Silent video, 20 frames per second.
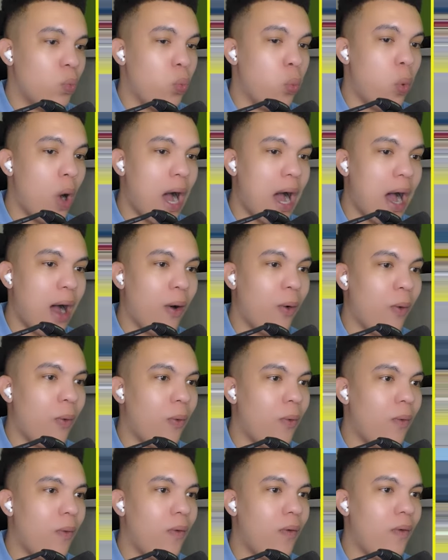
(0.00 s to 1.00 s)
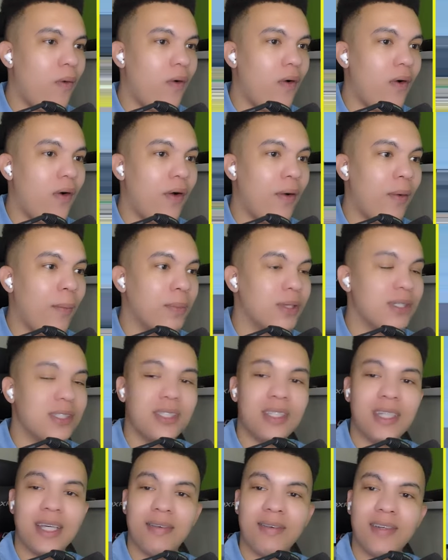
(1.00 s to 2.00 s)
Wow.
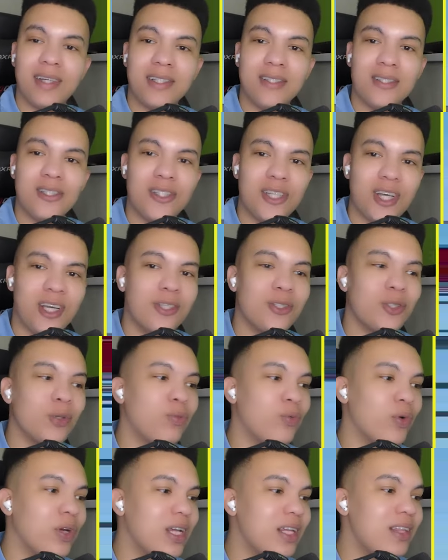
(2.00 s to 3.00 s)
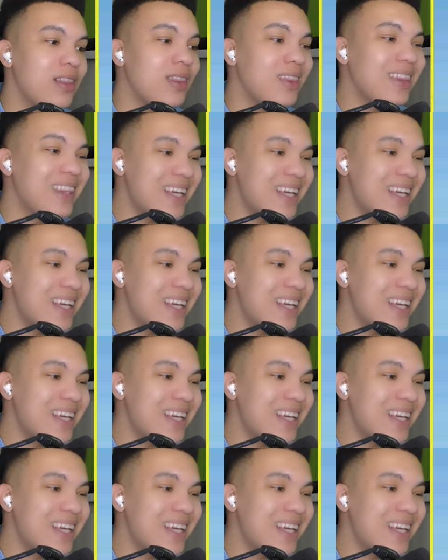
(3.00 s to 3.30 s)
Mr. Kevin has a chance of winning